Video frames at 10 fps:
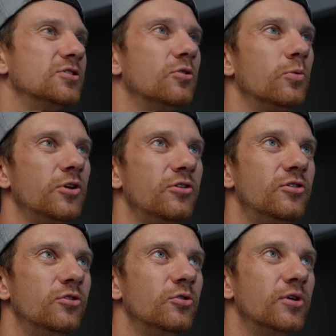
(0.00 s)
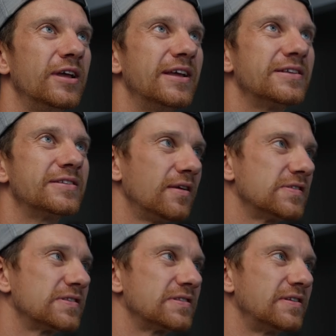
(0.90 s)
So what you do is, this
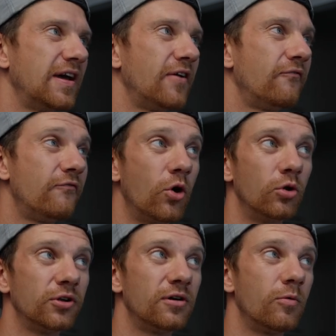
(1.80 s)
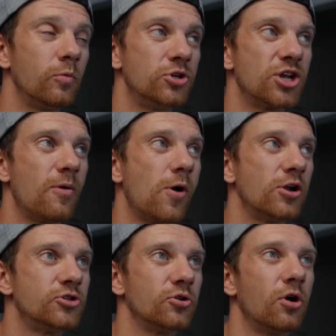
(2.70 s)
is the folder which I
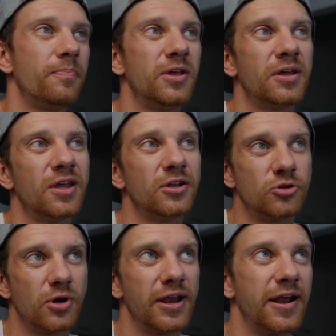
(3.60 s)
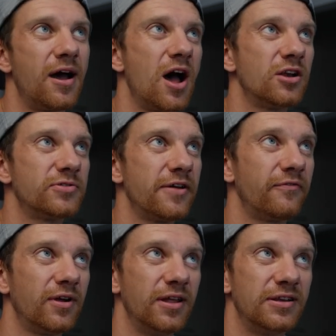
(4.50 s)
want to copy to another hard
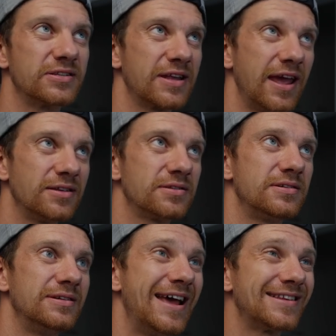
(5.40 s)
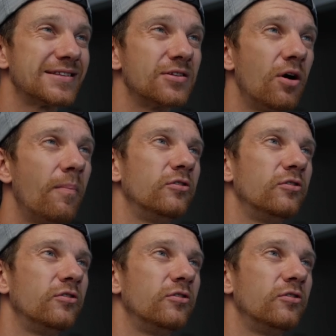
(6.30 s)
drive, in this case the desktop.